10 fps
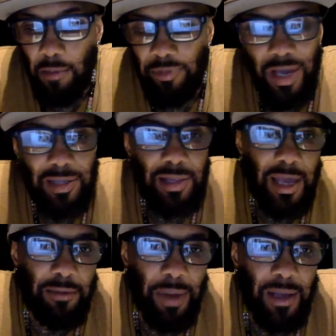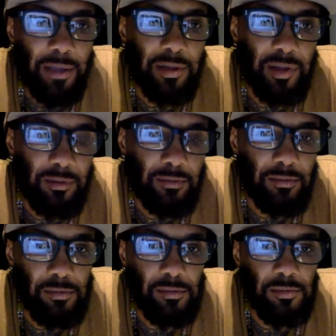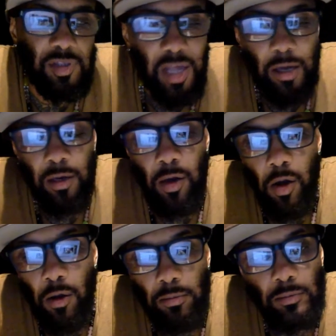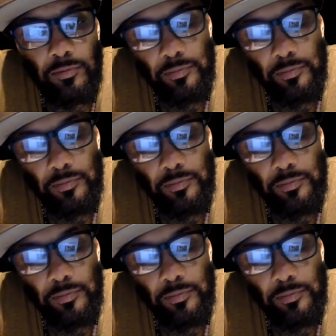that's like my second home.